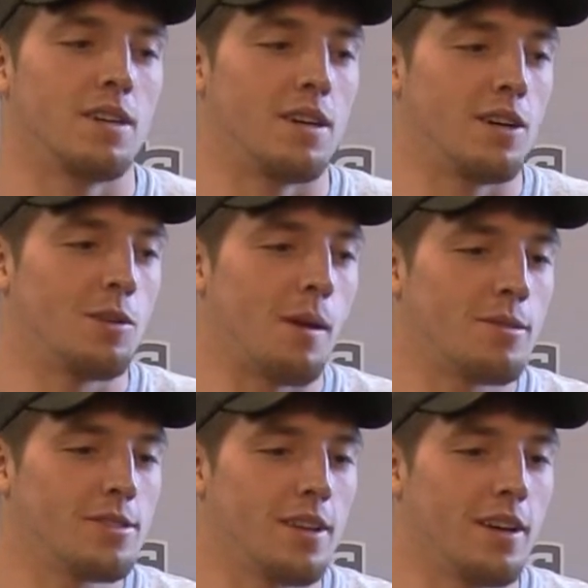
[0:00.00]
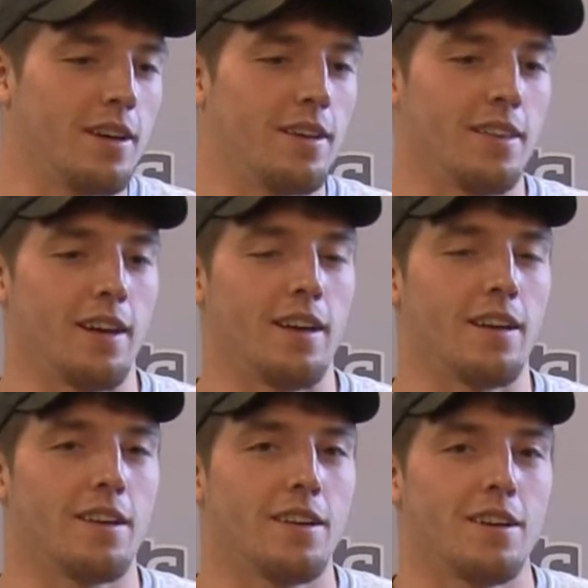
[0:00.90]
Um, I'd say
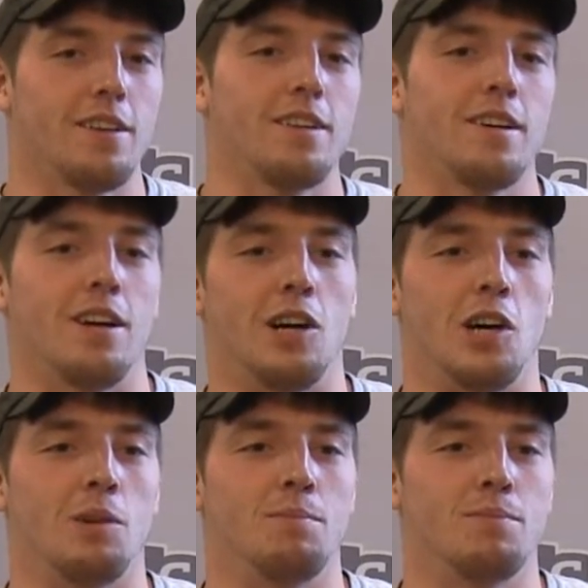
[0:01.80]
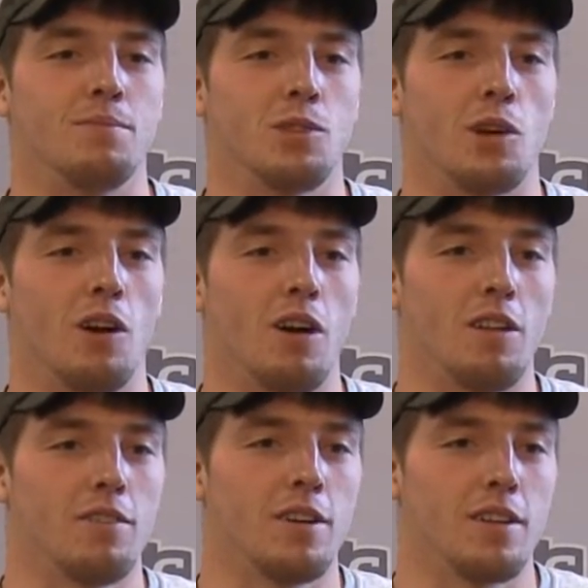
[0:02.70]
that um, throughout
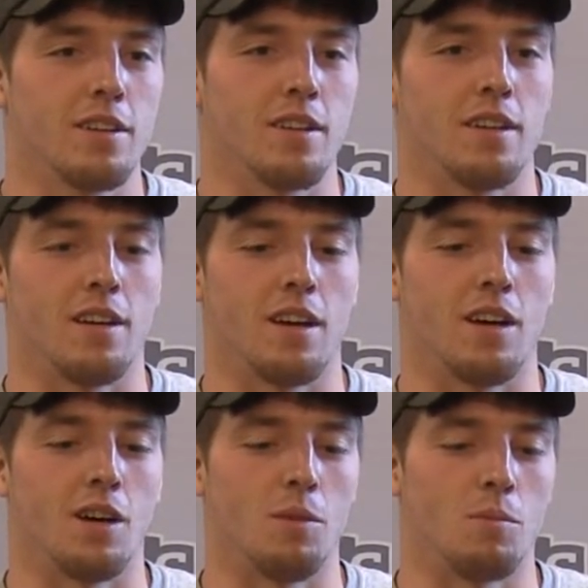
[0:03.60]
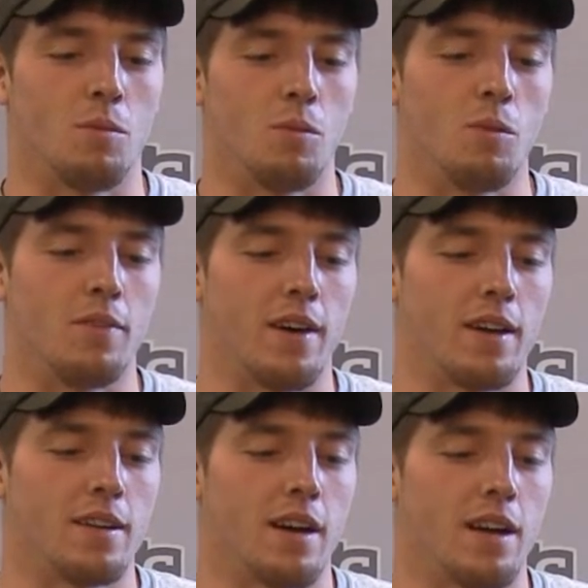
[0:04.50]
all of it, um, we've
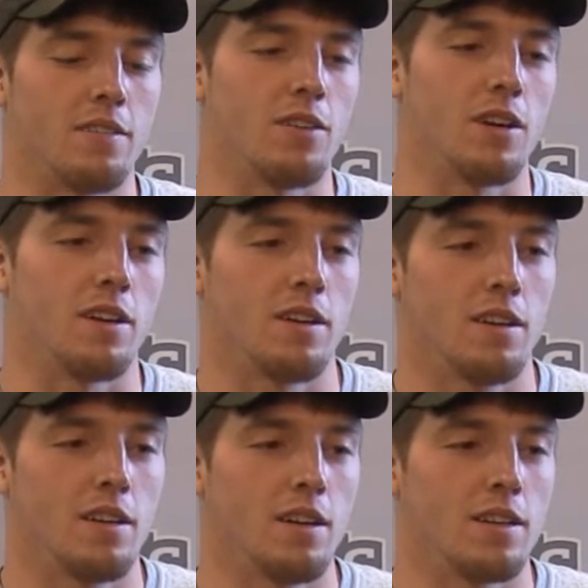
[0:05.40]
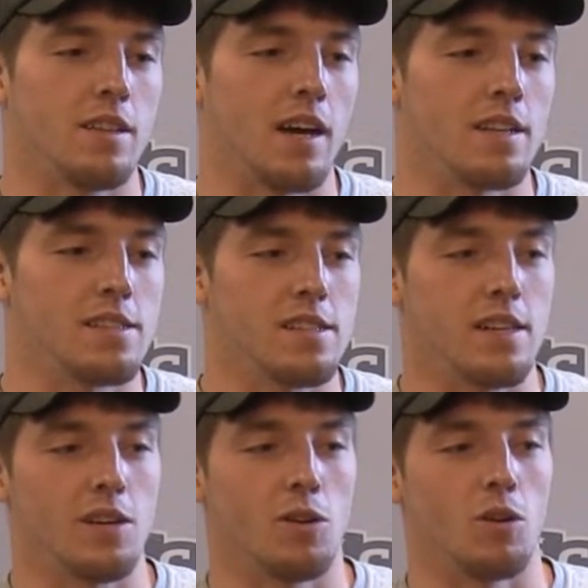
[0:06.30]
had kind of a, a
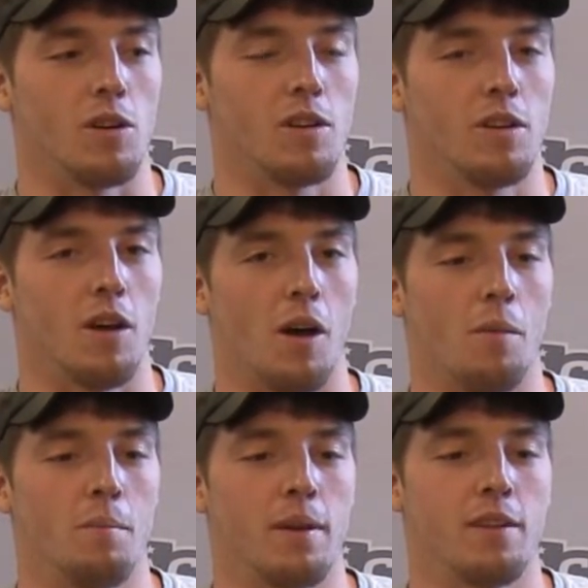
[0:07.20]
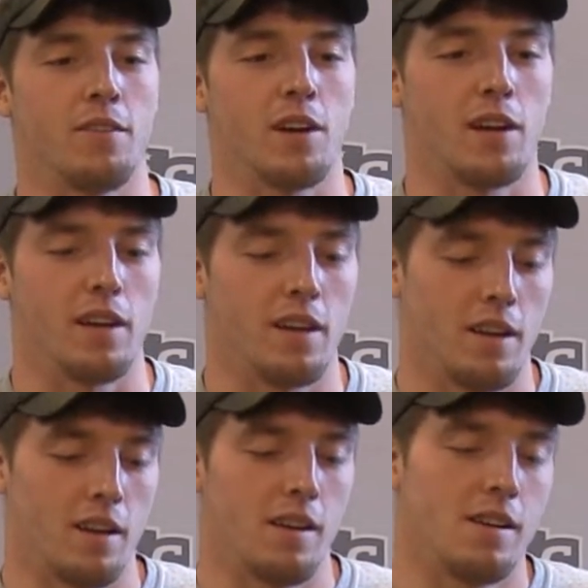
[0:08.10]
dynasty or um, been a very
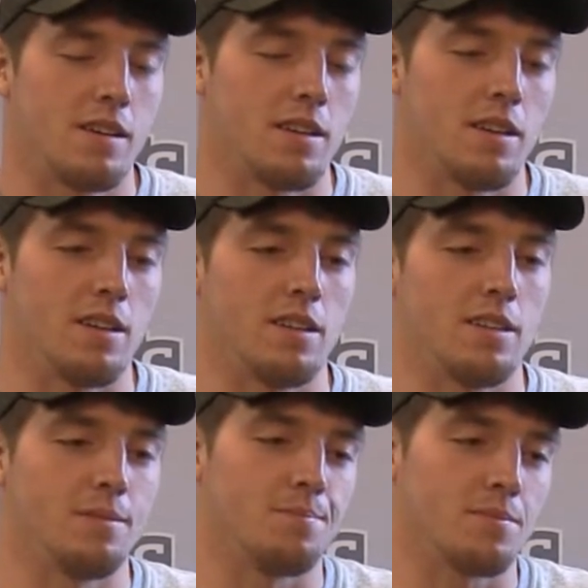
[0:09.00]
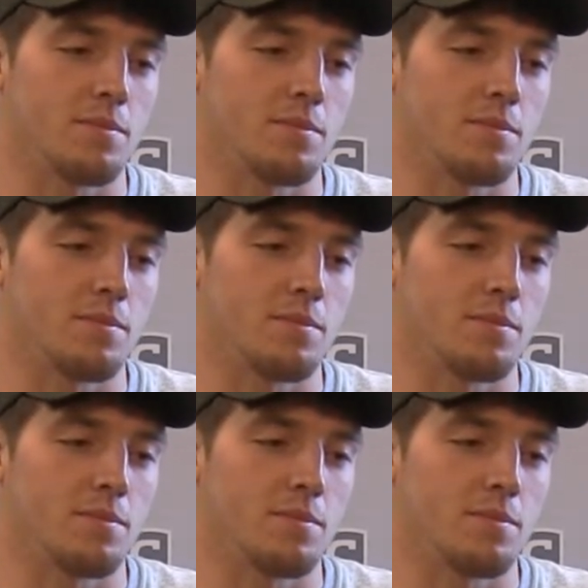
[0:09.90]
um,